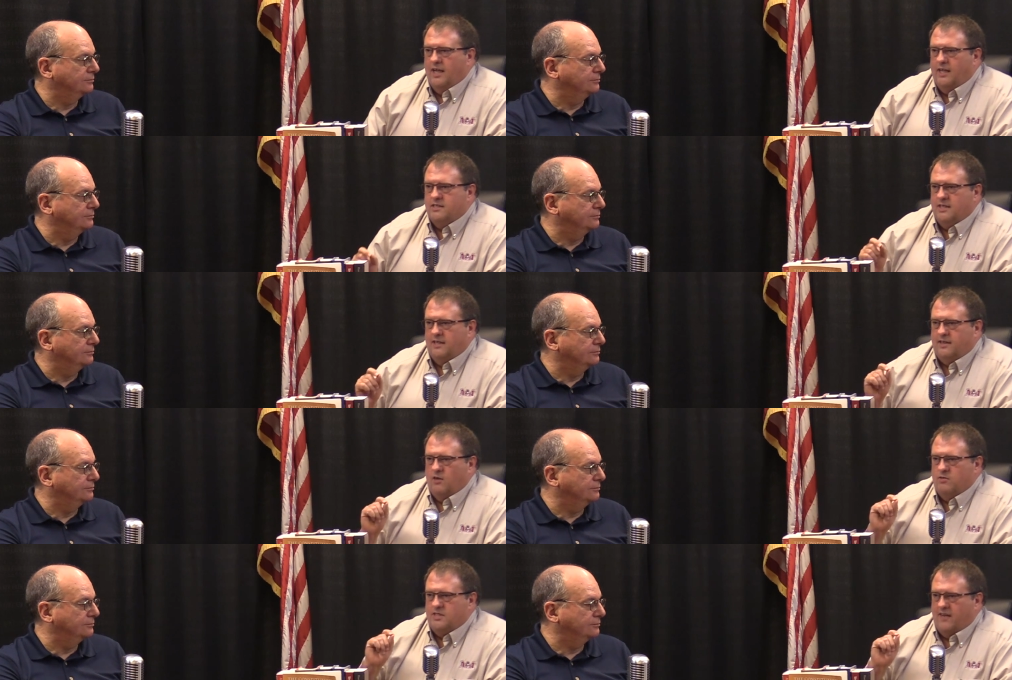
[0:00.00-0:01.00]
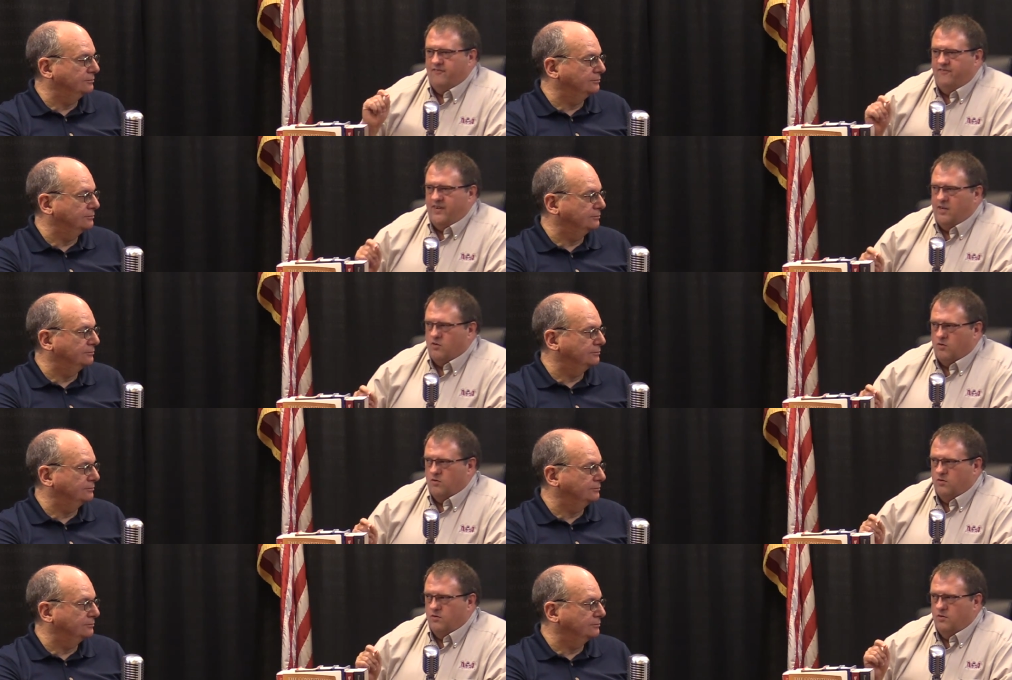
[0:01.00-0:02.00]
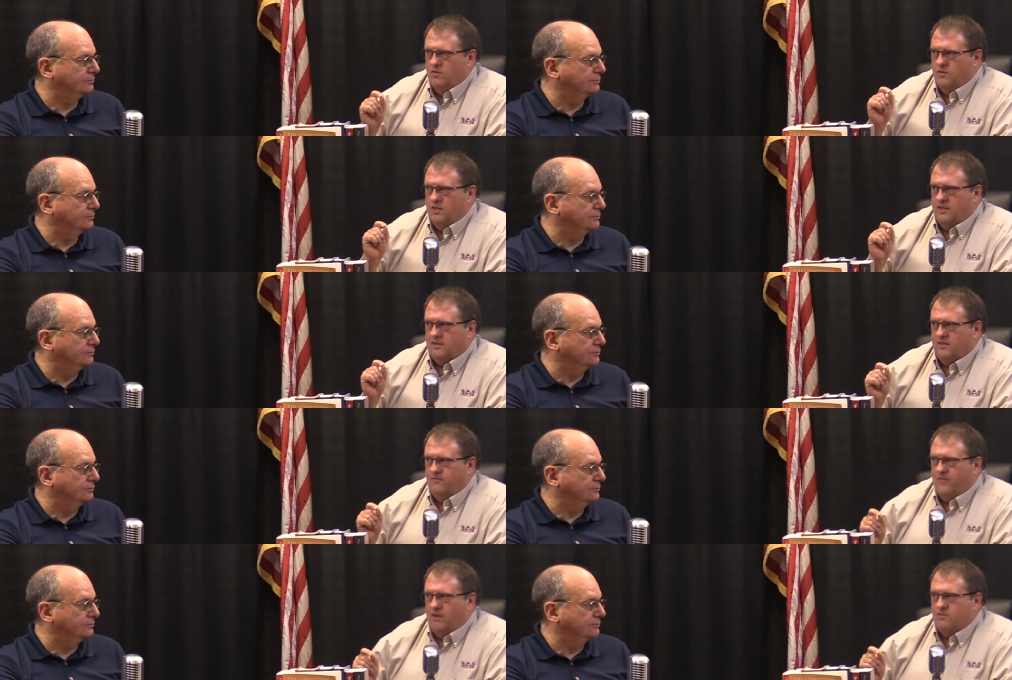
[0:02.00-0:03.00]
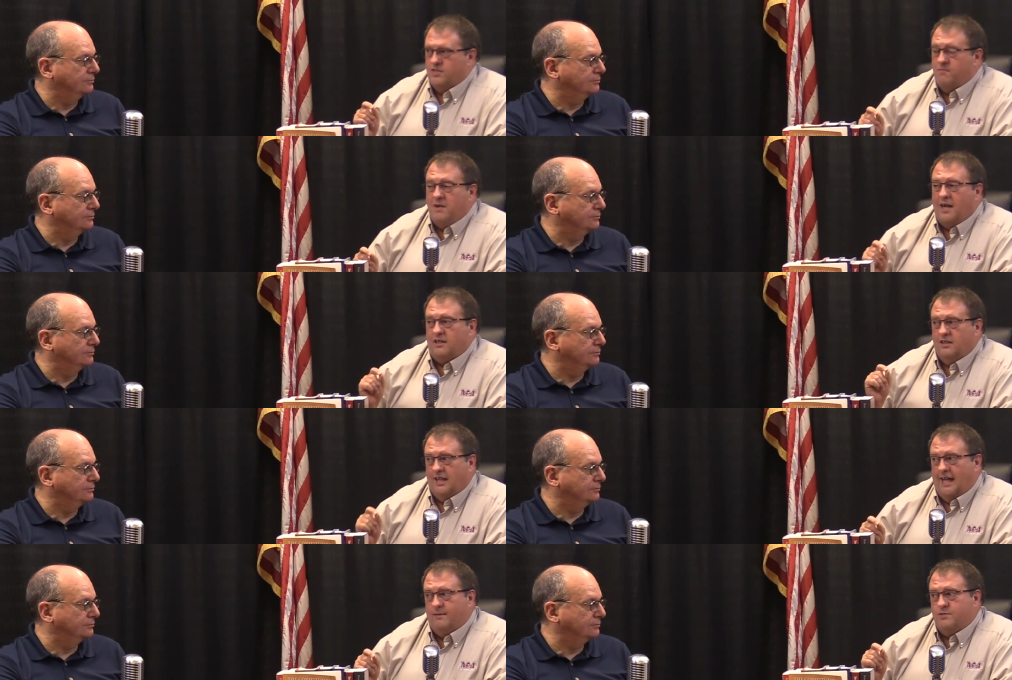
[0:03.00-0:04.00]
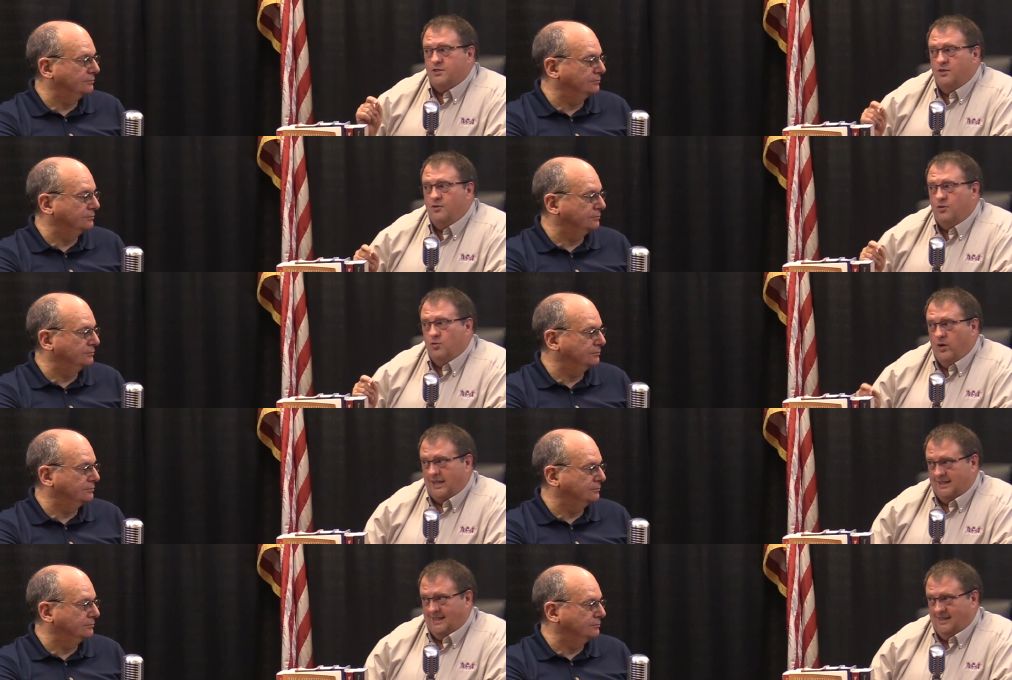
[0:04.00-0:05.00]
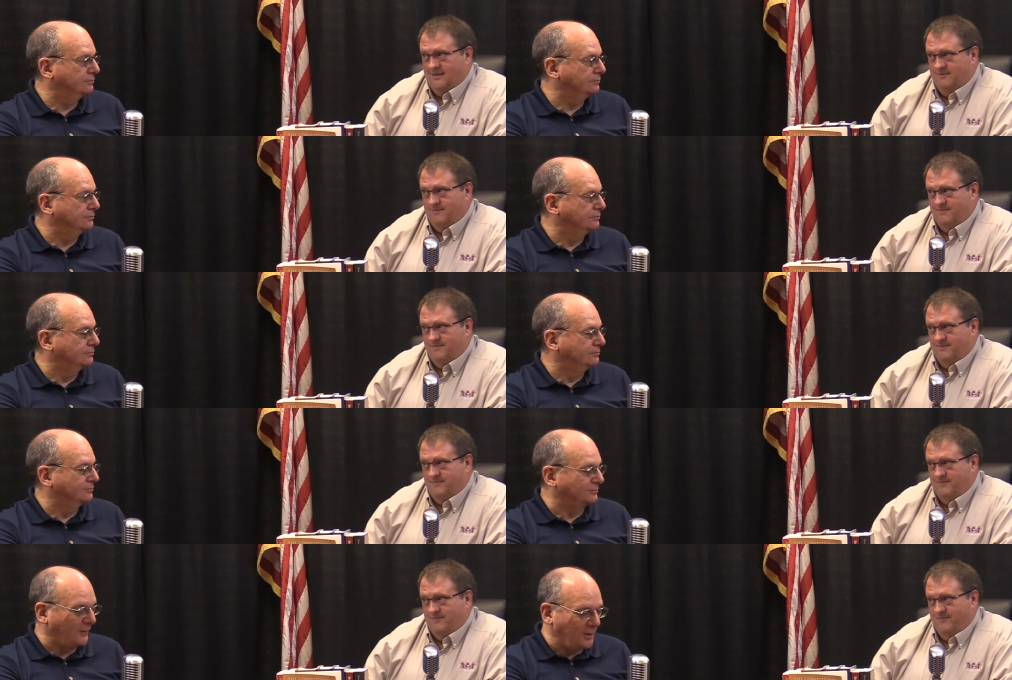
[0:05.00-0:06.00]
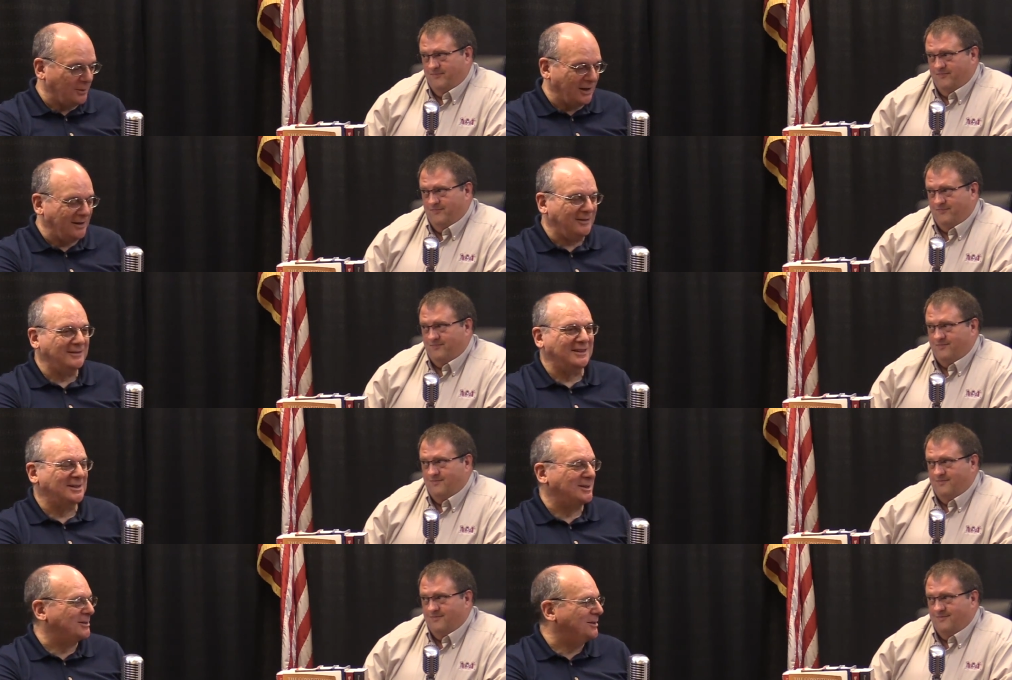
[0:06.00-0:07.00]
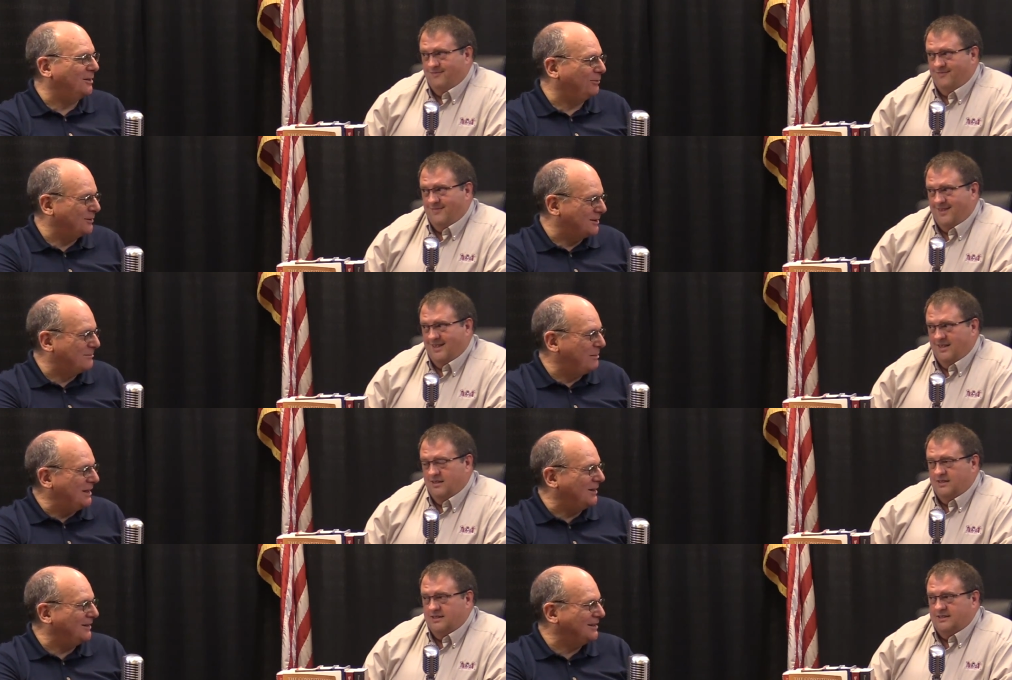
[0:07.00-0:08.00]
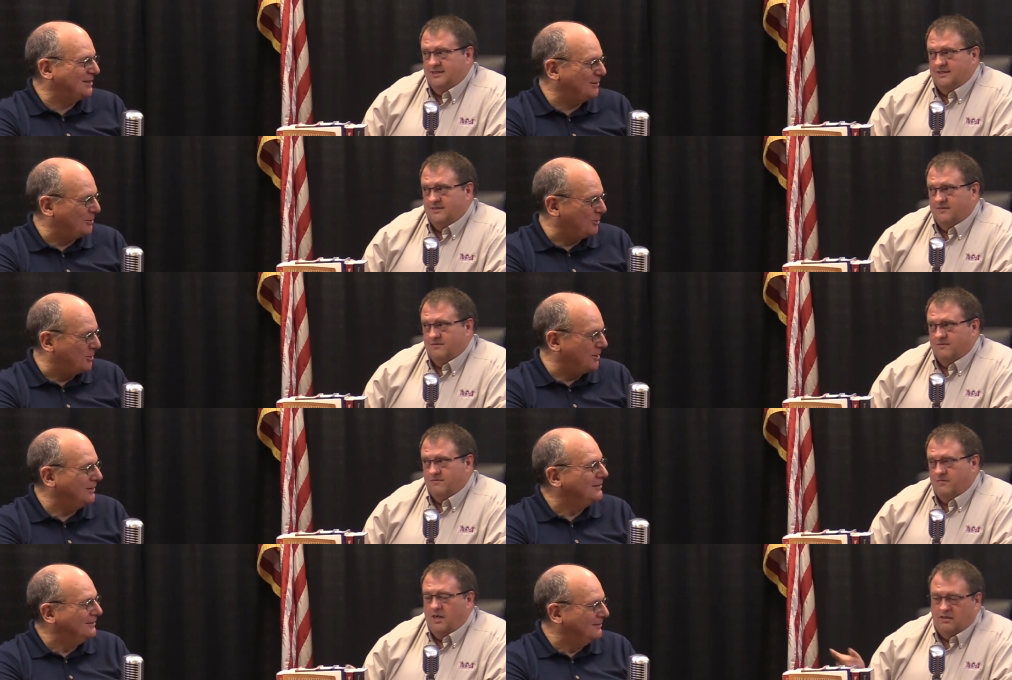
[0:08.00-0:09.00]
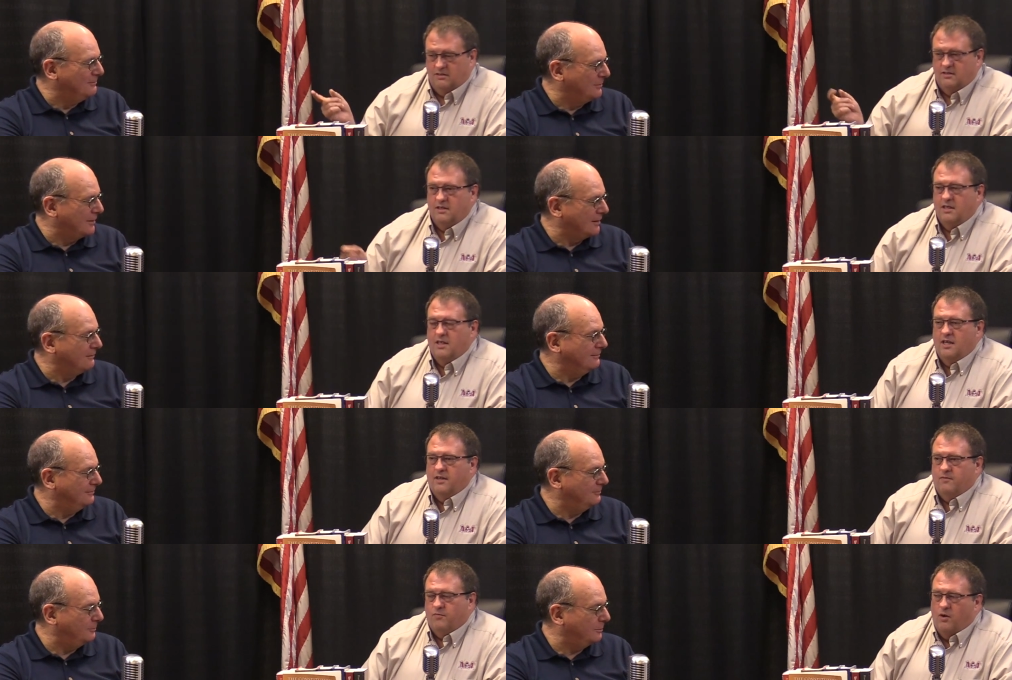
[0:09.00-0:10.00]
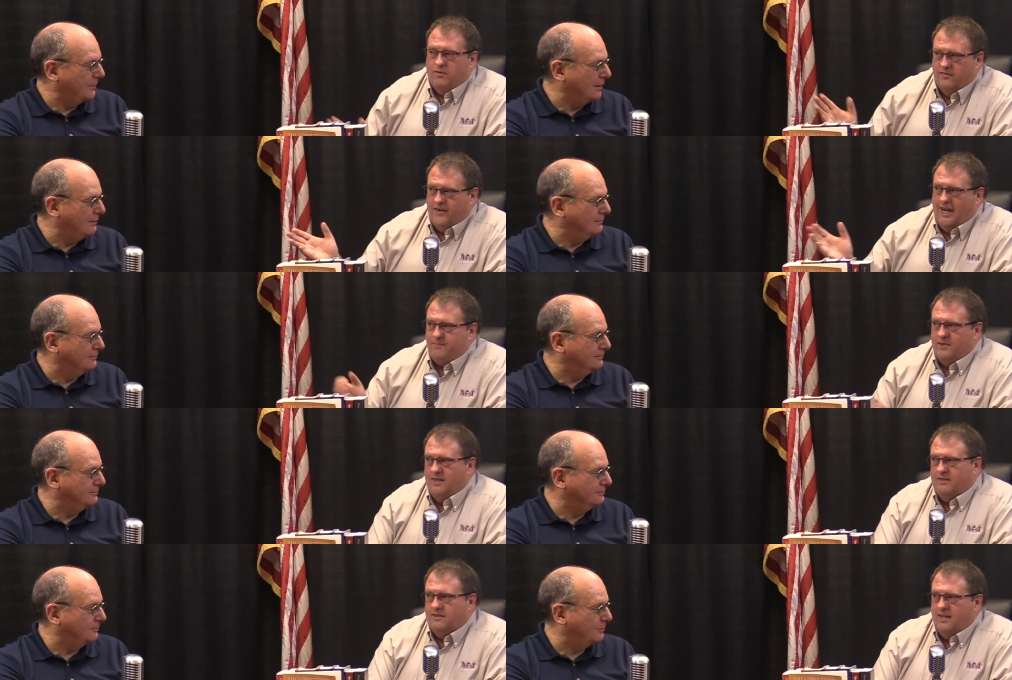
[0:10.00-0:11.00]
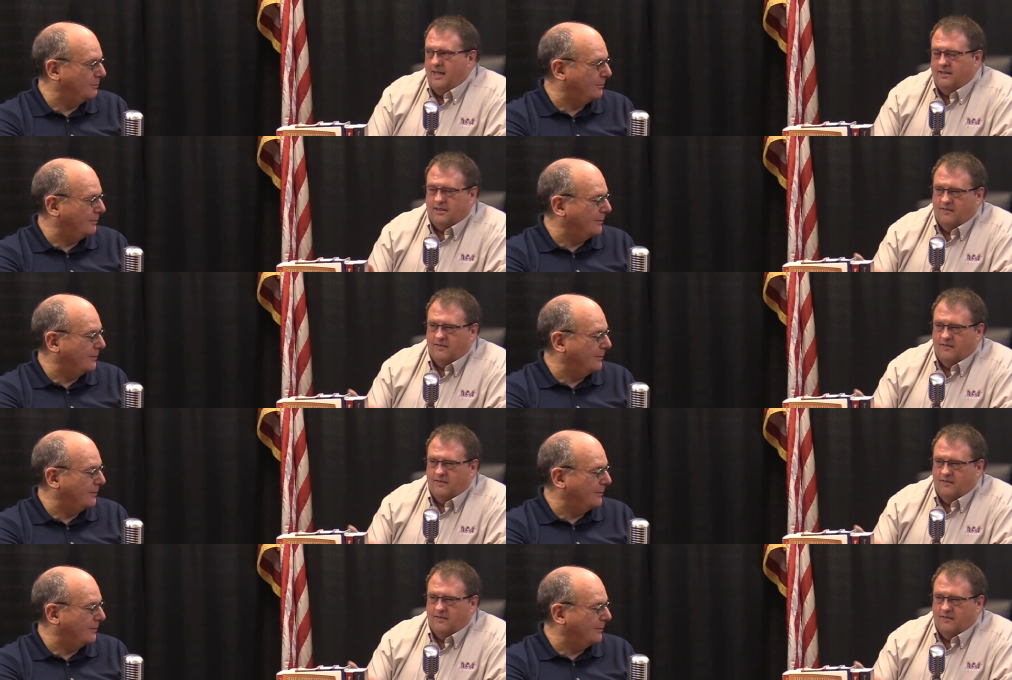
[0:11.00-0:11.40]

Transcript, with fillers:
Speaker 1: is that there was a fear that the Confederacy might collapse too quickly.
Speaker 2: Okay, this is a different spin on the Civil War.
Speaker 1: Well, what would have happened had the